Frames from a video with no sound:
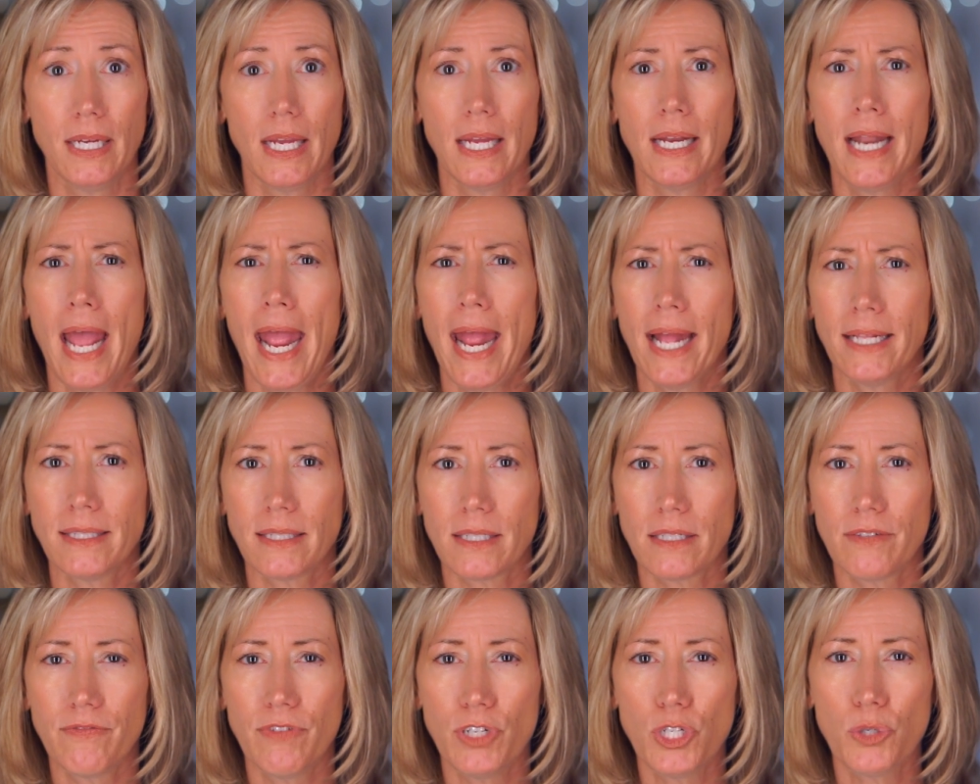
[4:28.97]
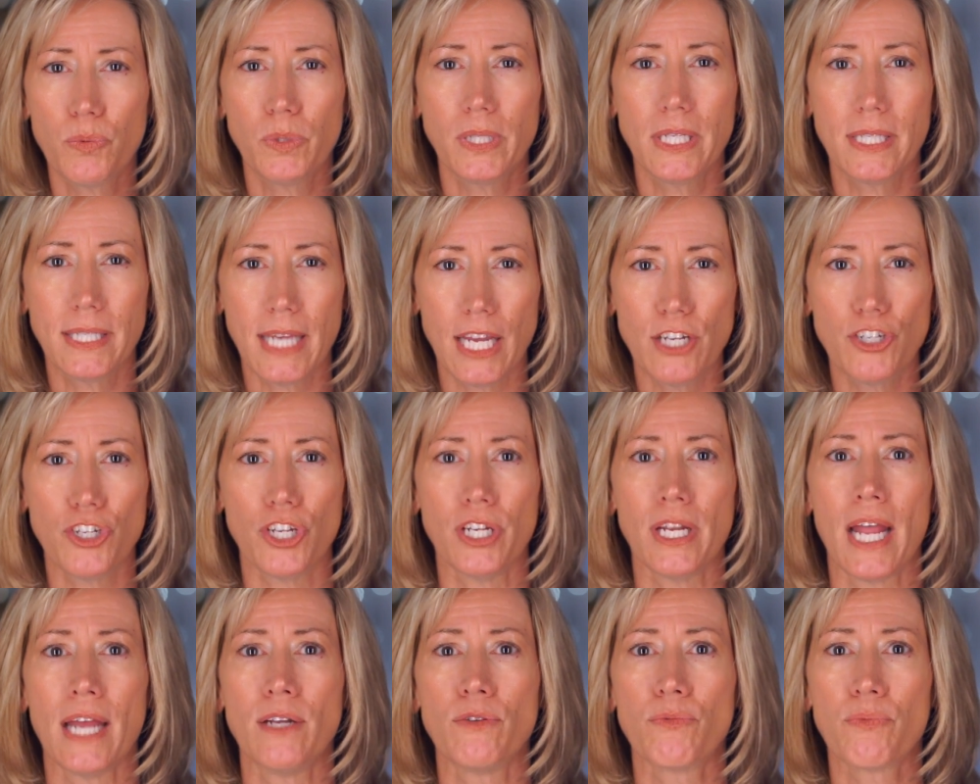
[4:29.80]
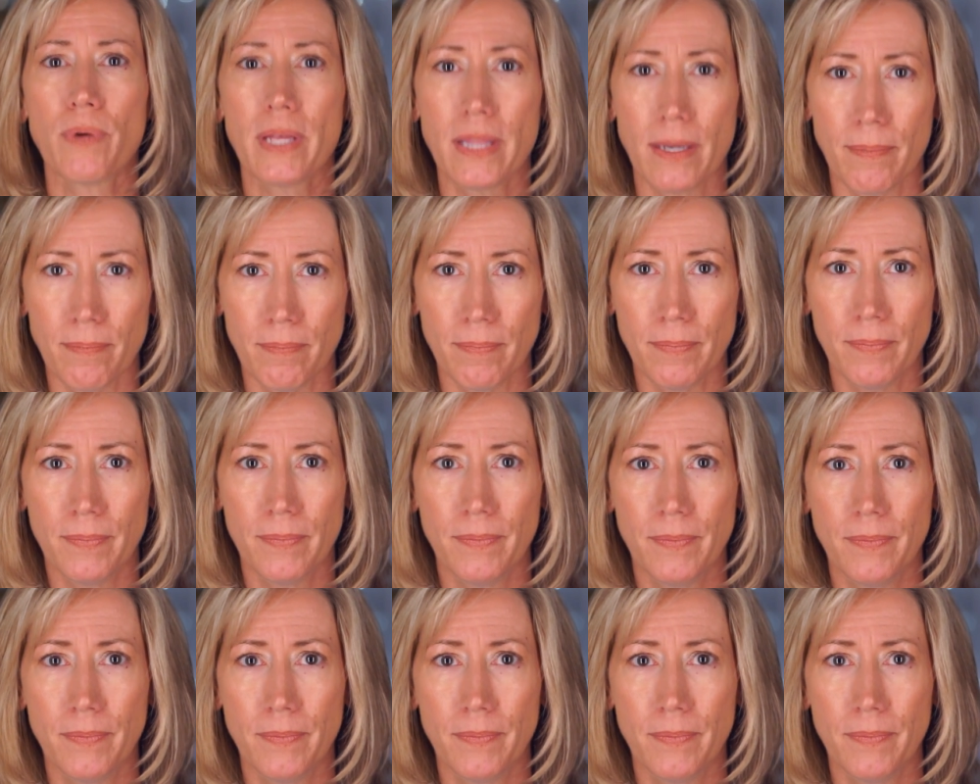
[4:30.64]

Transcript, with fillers: enhanced visualization and rhythm,